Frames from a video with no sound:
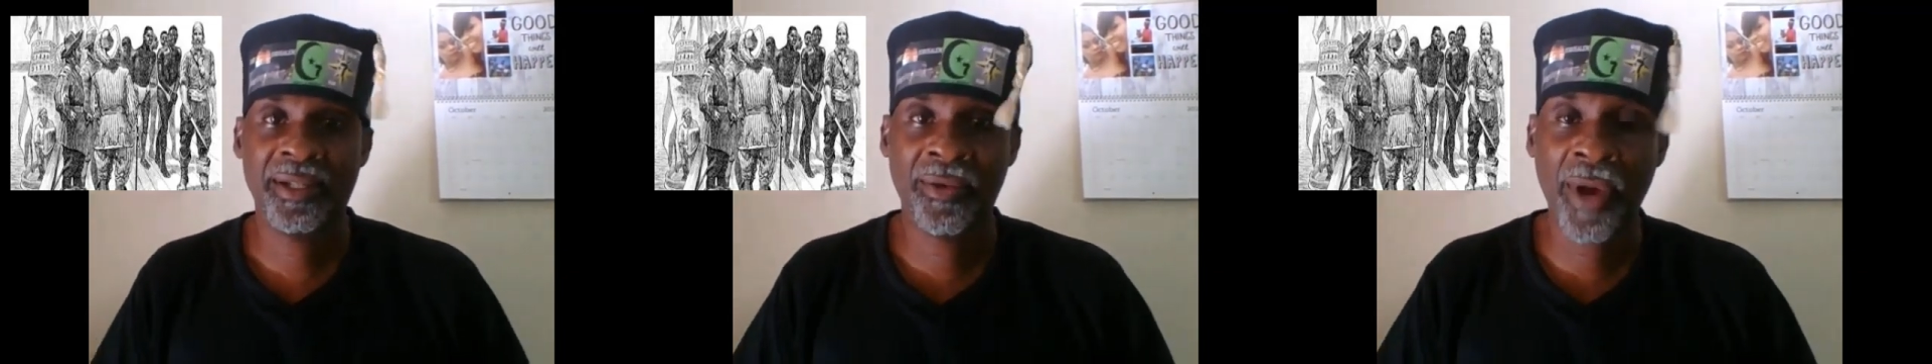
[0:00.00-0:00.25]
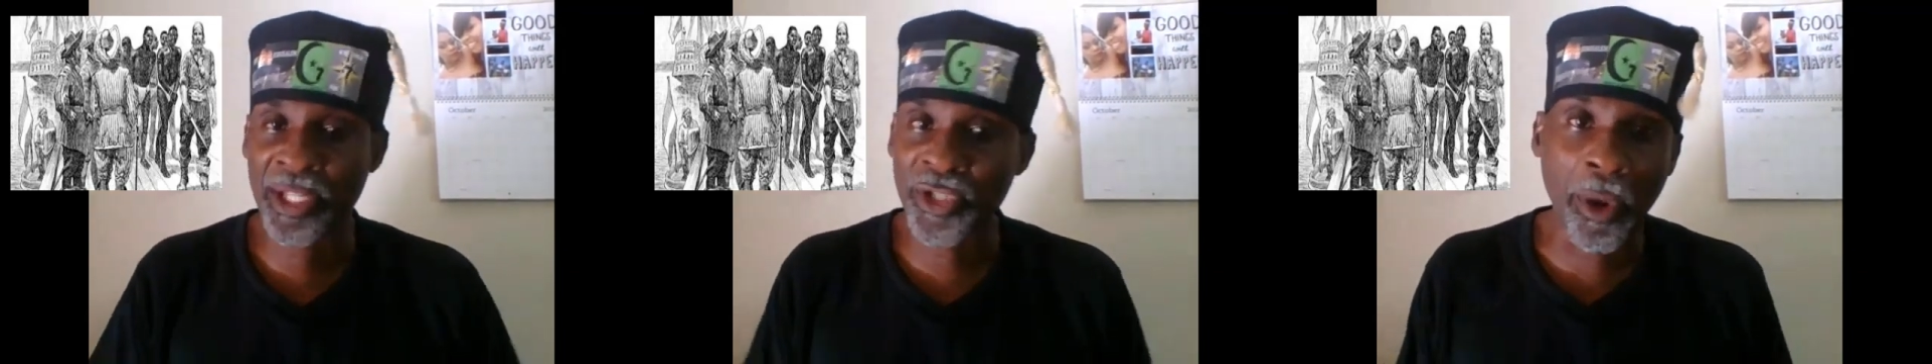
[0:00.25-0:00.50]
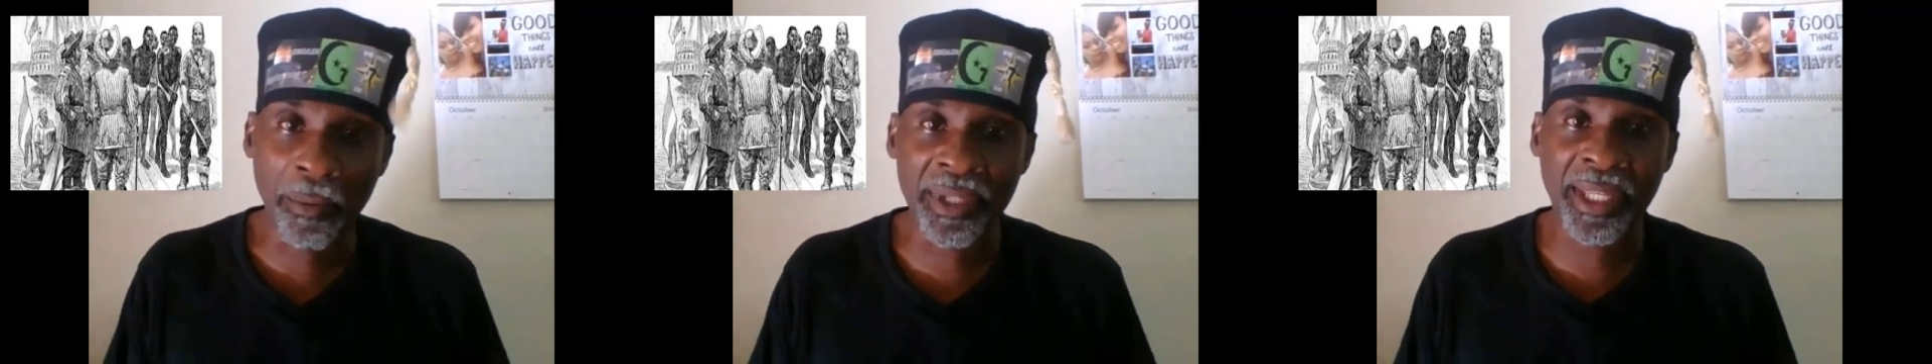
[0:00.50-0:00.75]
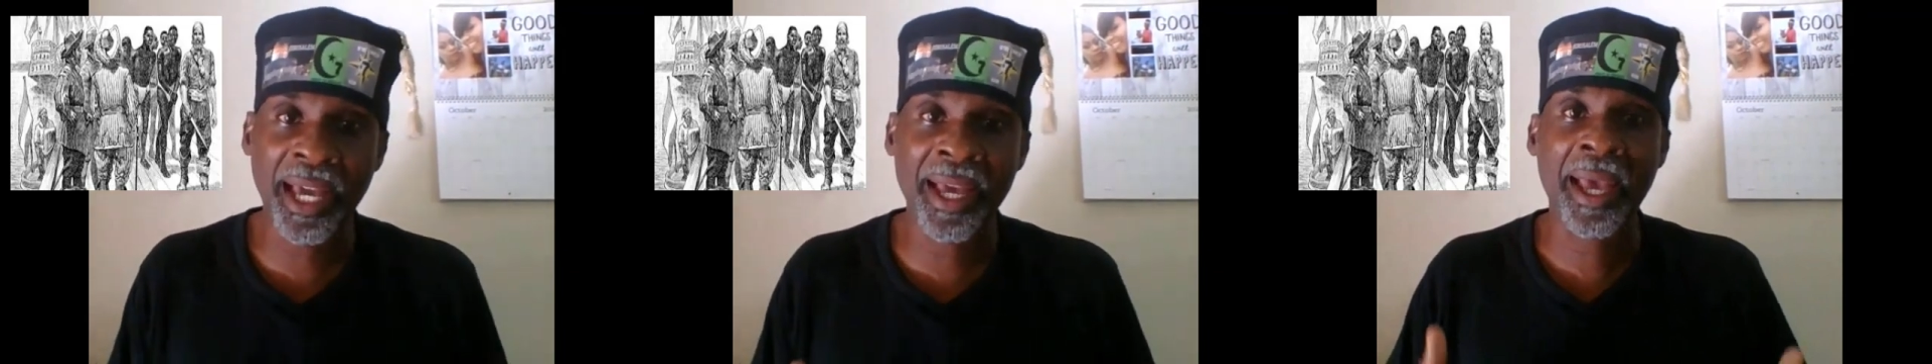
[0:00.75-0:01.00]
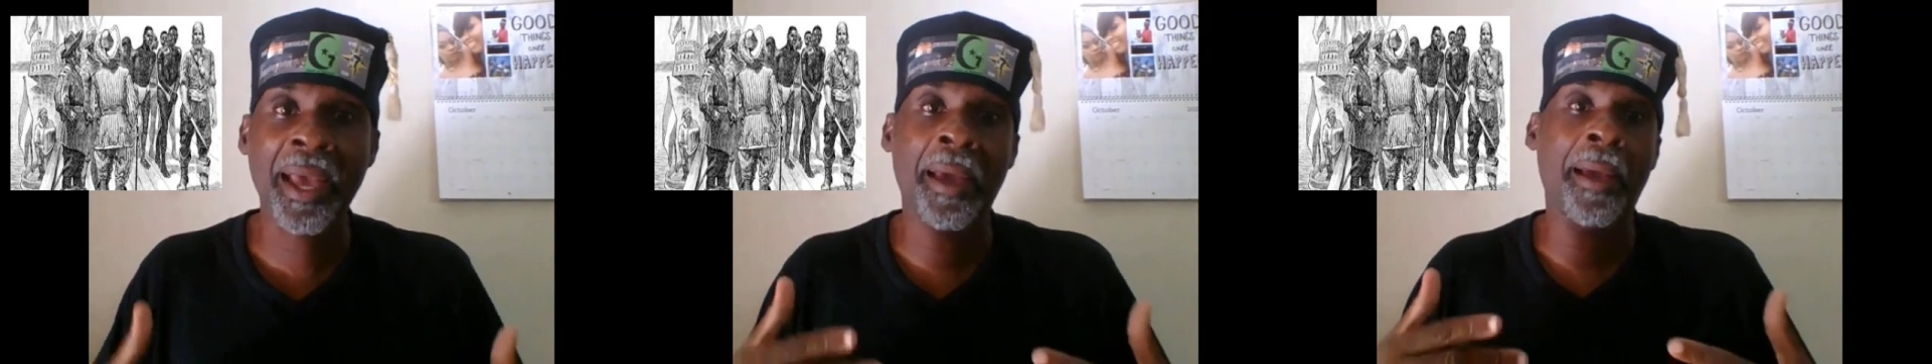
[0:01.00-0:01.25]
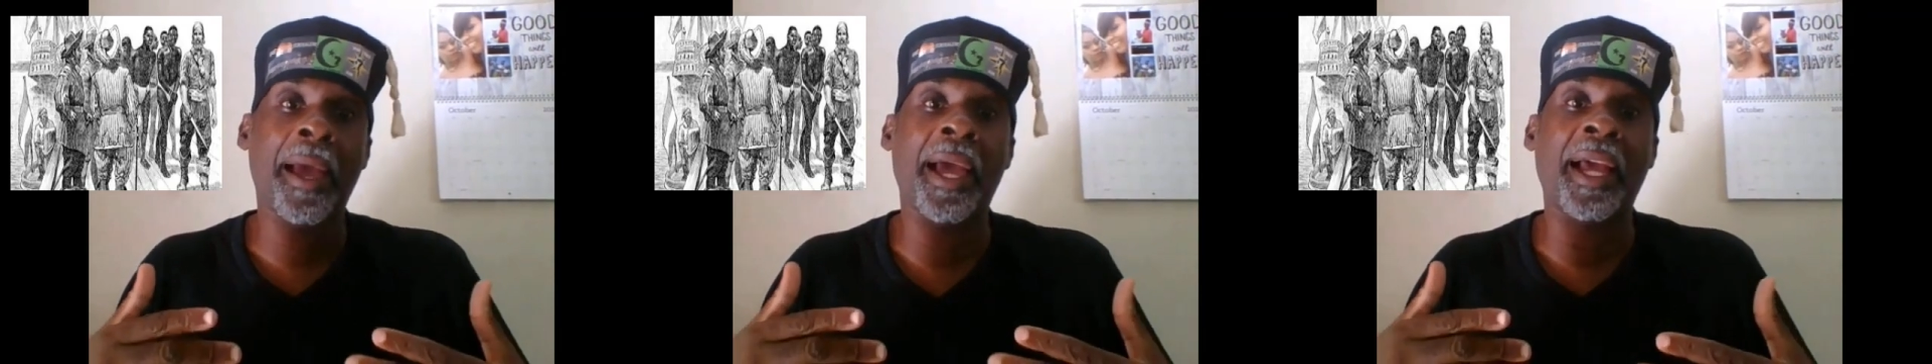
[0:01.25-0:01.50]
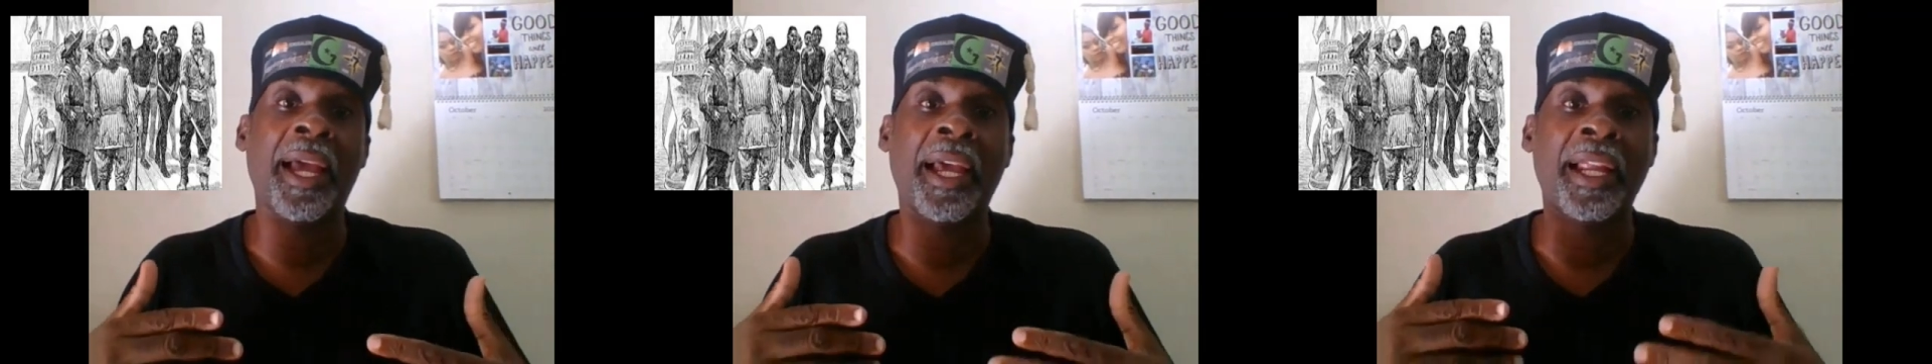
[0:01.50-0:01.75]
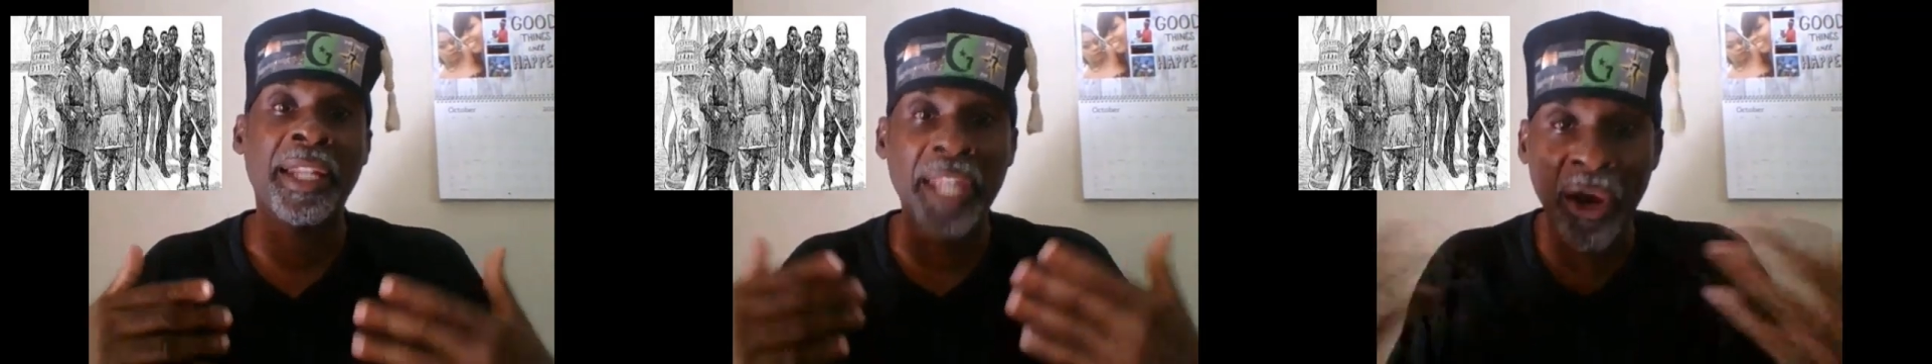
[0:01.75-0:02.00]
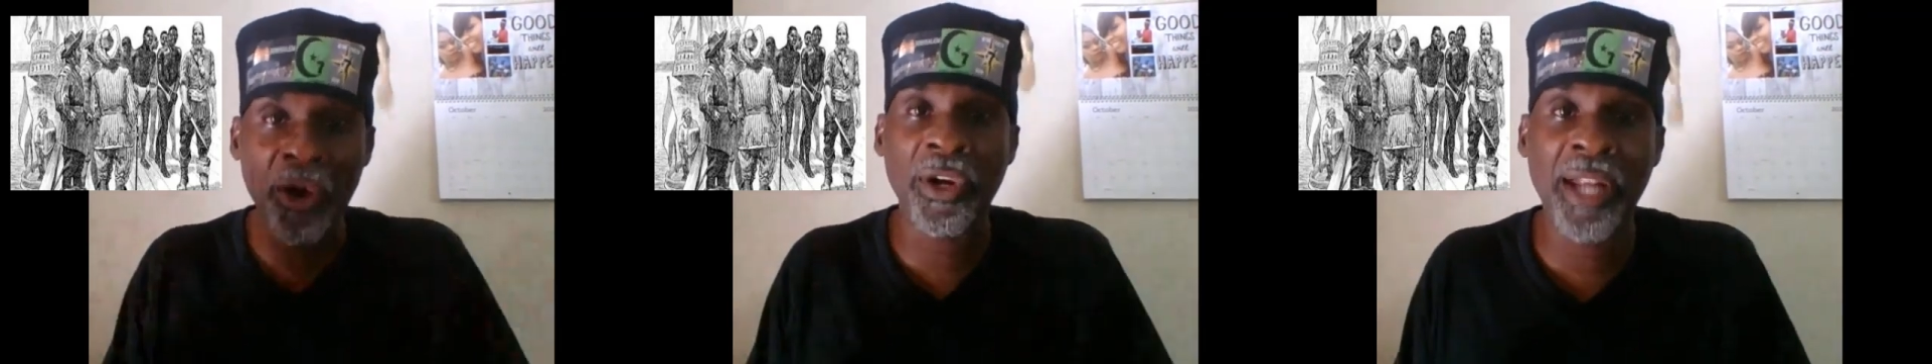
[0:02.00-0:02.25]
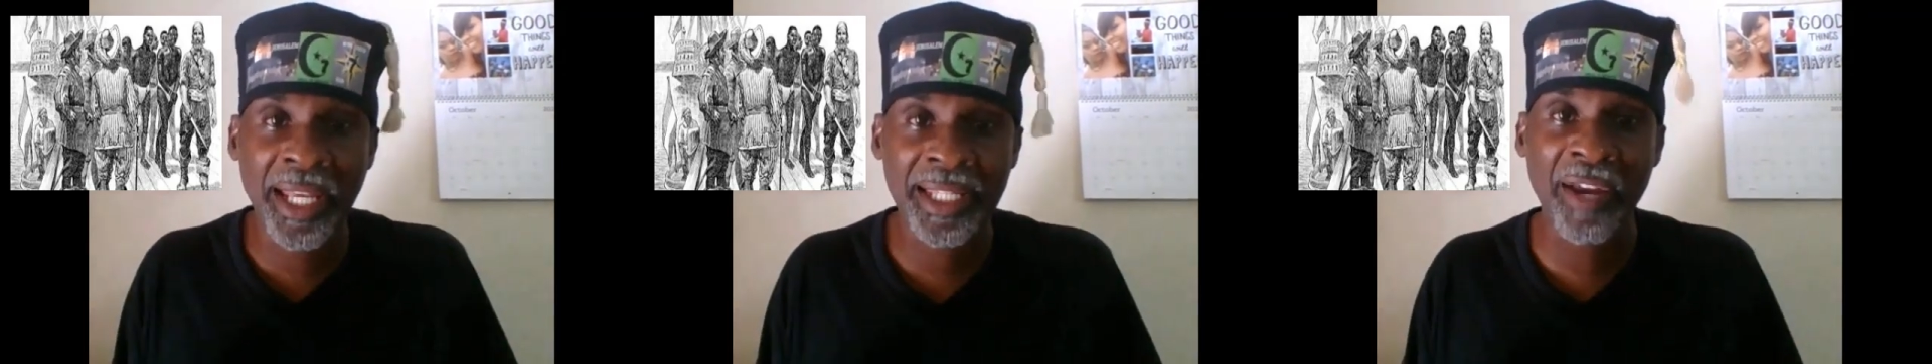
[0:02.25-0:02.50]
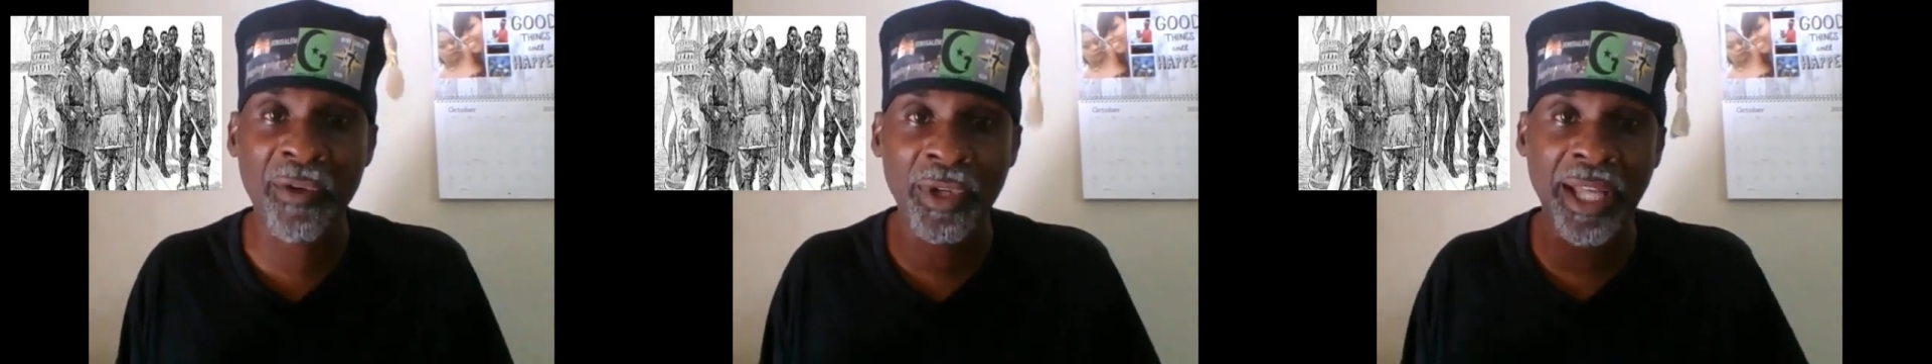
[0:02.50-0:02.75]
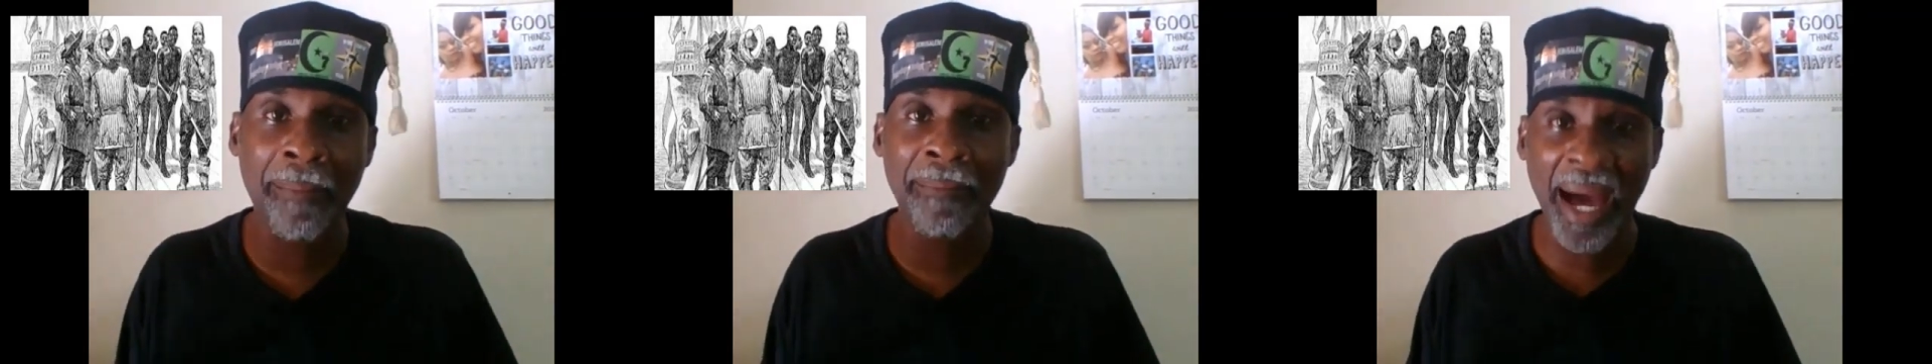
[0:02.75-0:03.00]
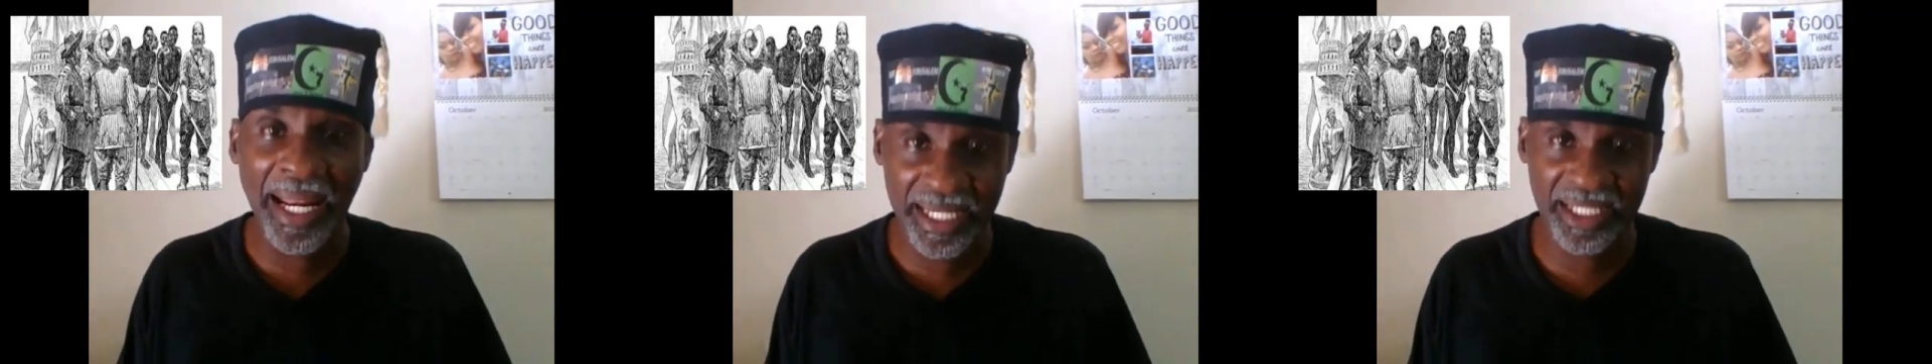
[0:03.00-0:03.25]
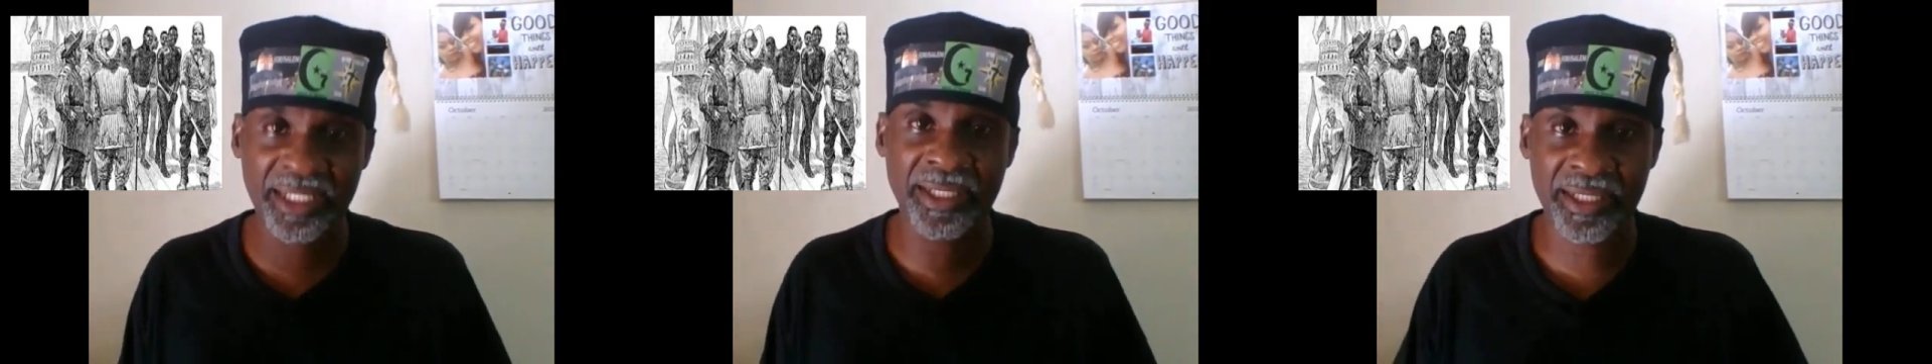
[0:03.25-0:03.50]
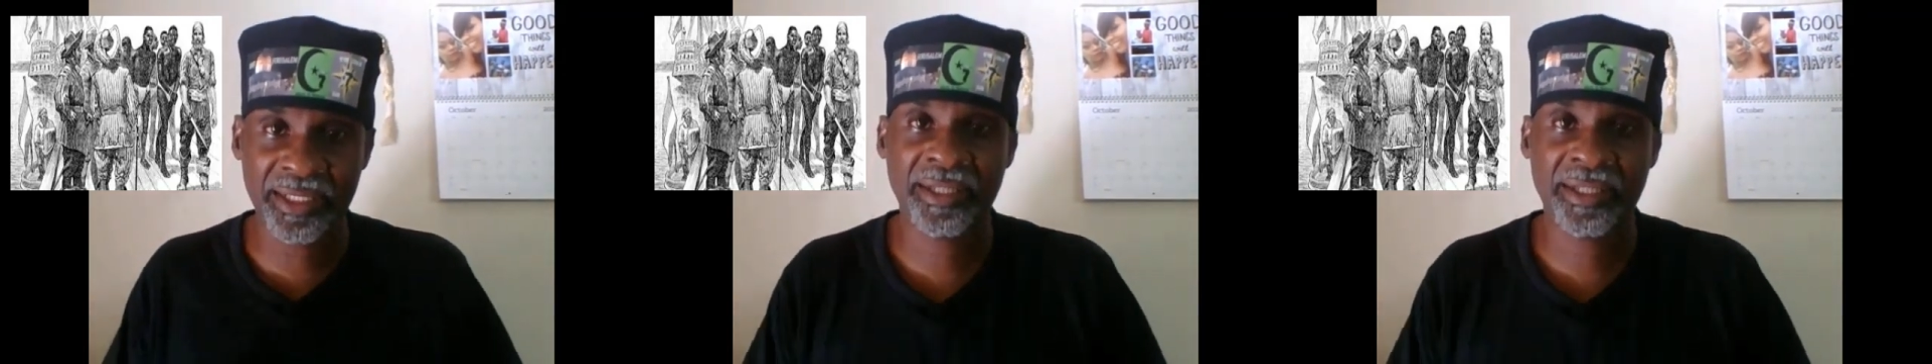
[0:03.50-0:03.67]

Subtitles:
Why some say they heard that slavery was abolished.